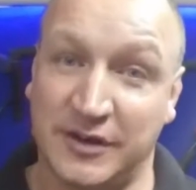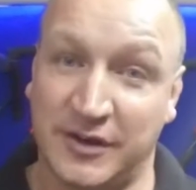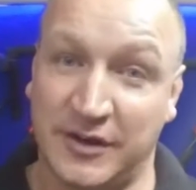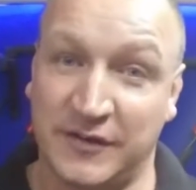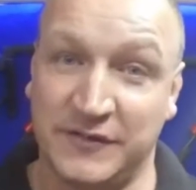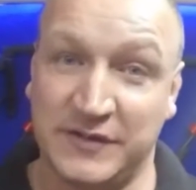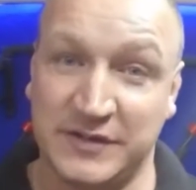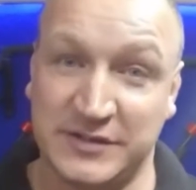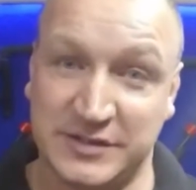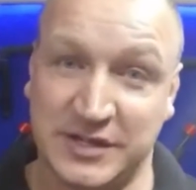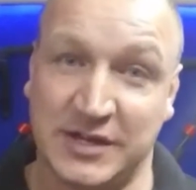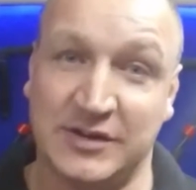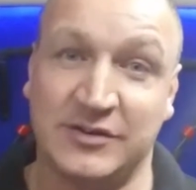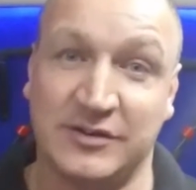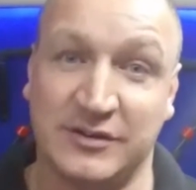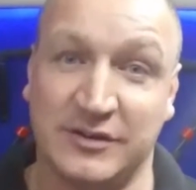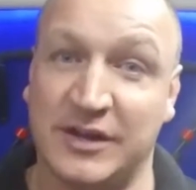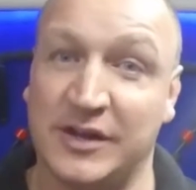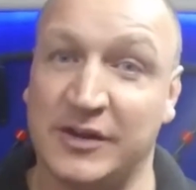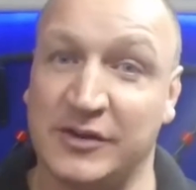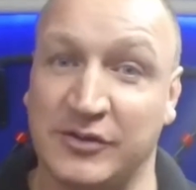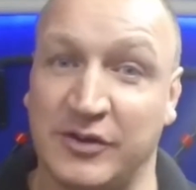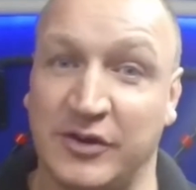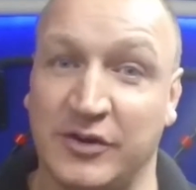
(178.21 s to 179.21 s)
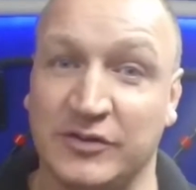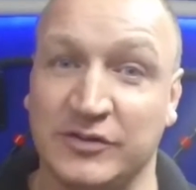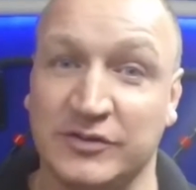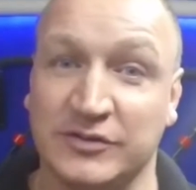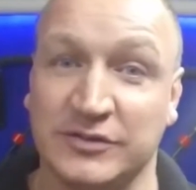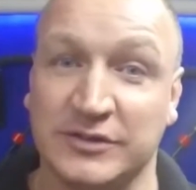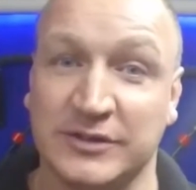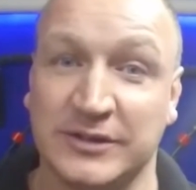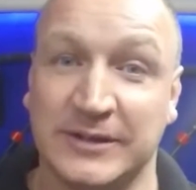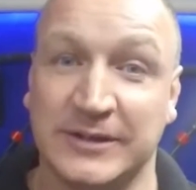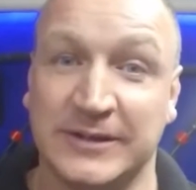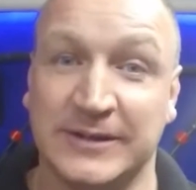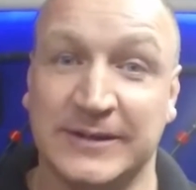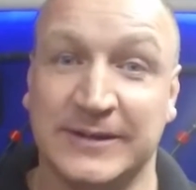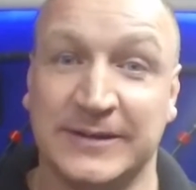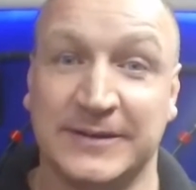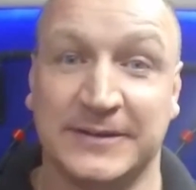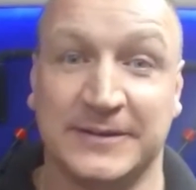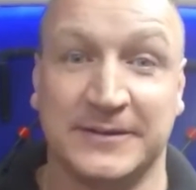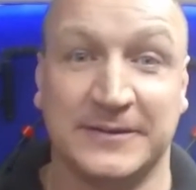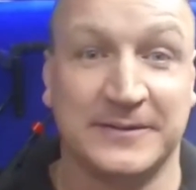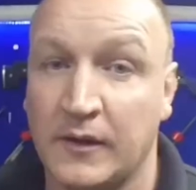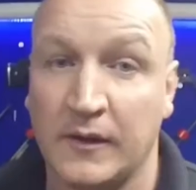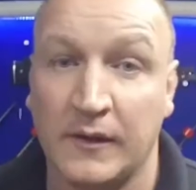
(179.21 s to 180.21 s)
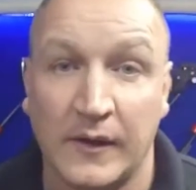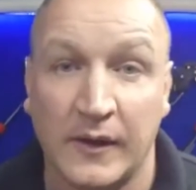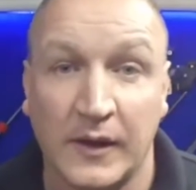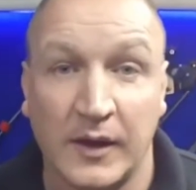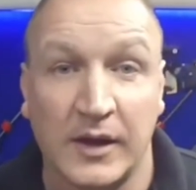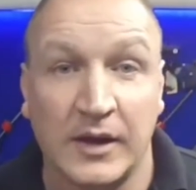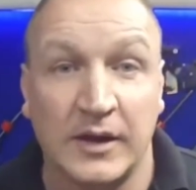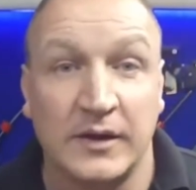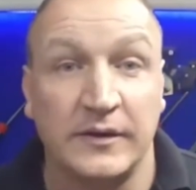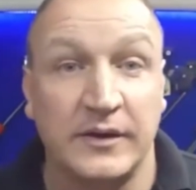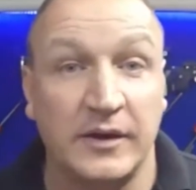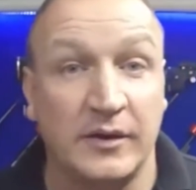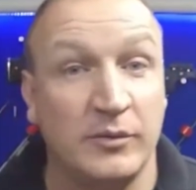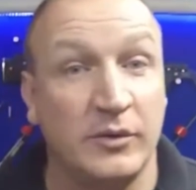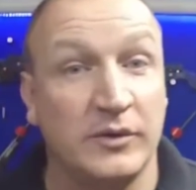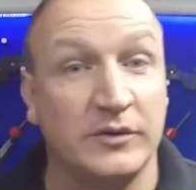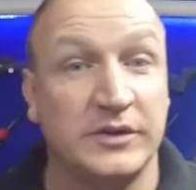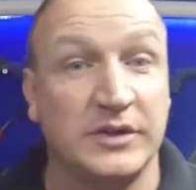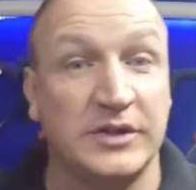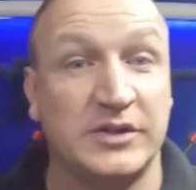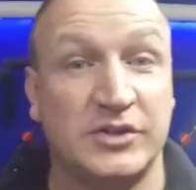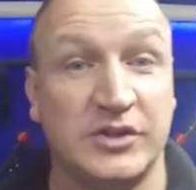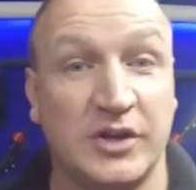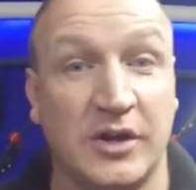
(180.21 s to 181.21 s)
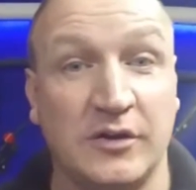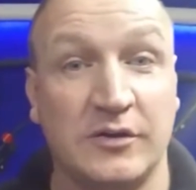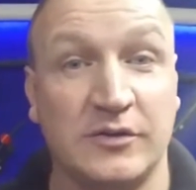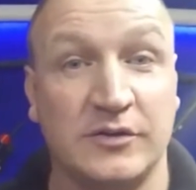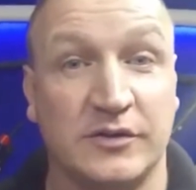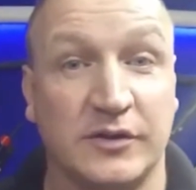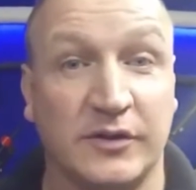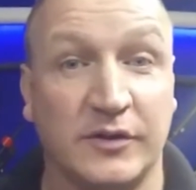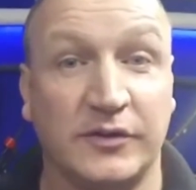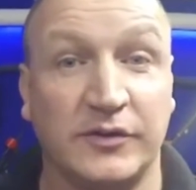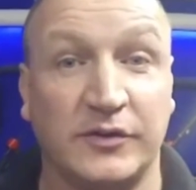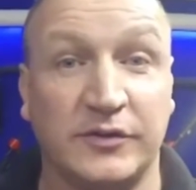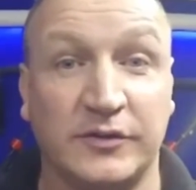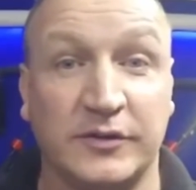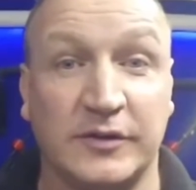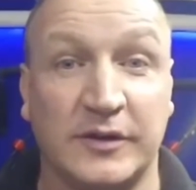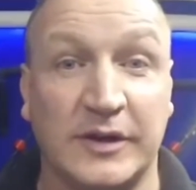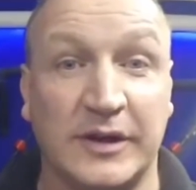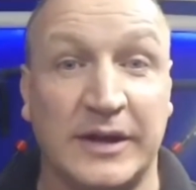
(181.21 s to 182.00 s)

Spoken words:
of the centre of that cross. Now what this shows us